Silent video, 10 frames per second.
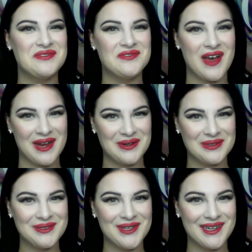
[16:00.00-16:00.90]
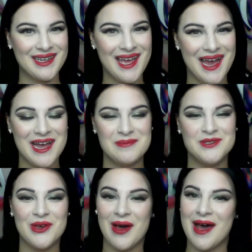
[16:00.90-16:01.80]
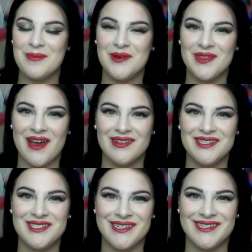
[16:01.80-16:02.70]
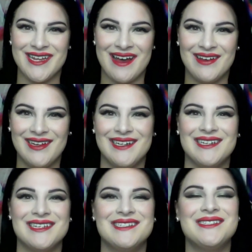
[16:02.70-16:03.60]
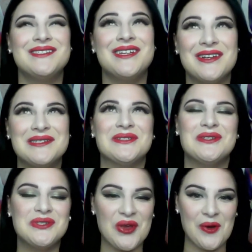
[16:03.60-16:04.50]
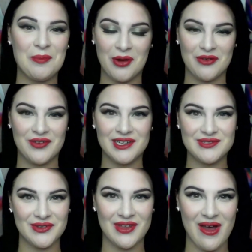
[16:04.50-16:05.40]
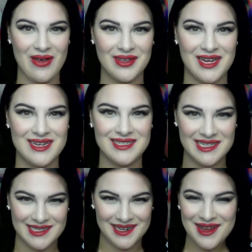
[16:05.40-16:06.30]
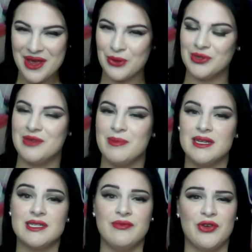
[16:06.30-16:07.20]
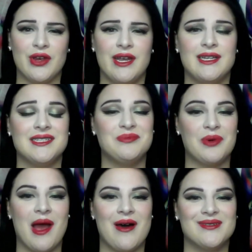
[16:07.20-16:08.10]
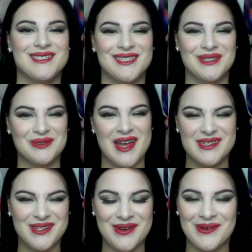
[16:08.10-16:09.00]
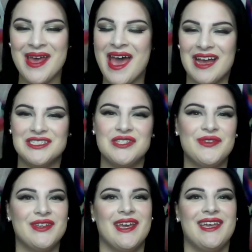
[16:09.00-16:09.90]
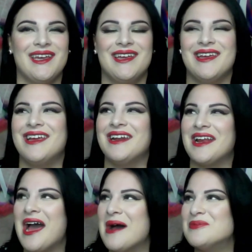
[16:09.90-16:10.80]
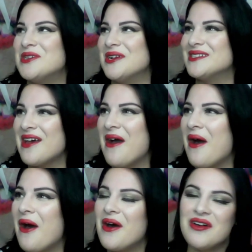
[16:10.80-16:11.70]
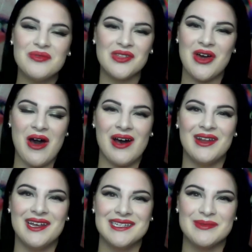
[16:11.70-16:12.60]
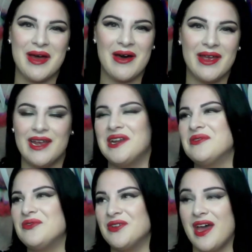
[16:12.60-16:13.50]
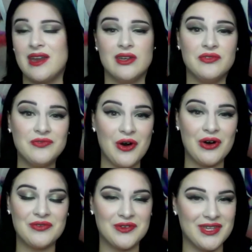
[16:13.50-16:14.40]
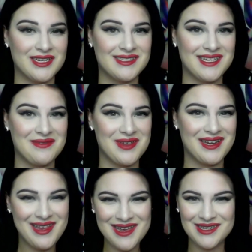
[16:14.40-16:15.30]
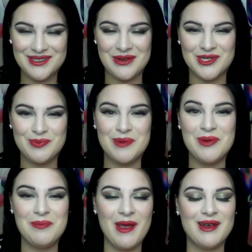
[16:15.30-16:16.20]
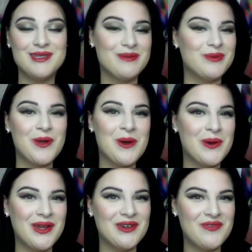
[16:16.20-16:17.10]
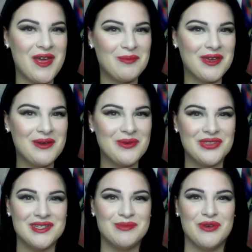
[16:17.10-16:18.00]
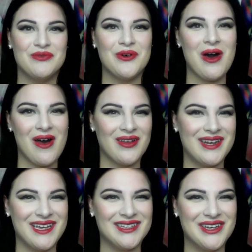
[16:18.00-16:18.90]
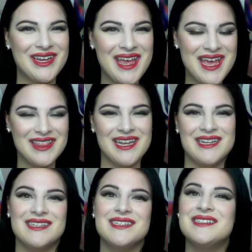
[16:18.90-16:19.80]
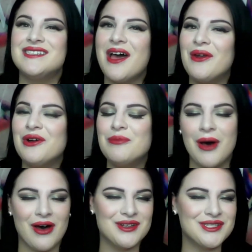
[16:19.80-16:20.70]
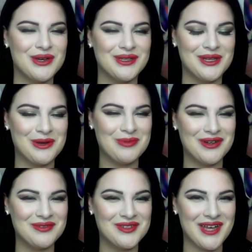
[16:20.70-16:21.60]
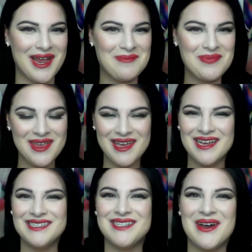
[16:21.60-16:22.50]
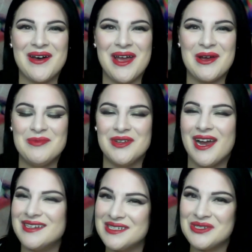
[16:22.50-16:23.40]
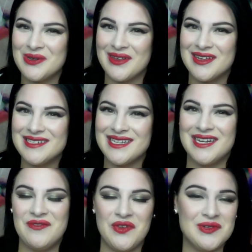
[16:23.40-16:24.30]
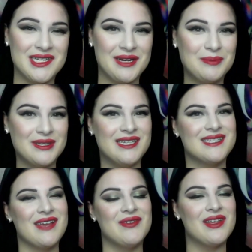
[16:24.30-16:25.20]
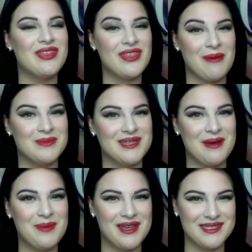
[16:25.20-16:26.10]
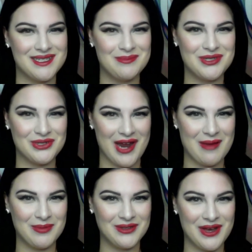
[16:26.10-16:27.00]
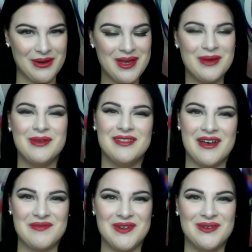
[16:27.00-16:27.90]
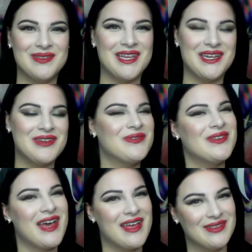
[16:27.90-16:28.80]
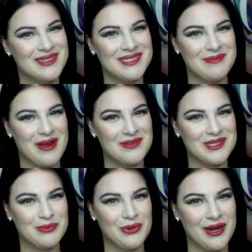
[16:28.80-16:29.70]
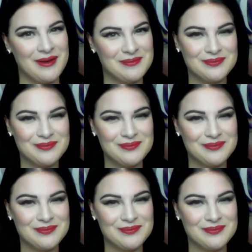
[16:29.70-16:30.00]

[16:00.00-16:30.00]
final look. I'm so happy with how this turned out, and it is seriously so perfect for the holiday season with the mix of greens, browns, and the red tone. I just feel like it encaptures all of what the holiday is about, and for the end of fall for Thanksgiving. So just be prepared to blow away your family with this beautiful holiday look that is subtle but also a little bit of glam. So I hope you guys enjoy this, and if you did, please give it a thumbs up and subscribe below. We love you, and thank you for the endless amount of support.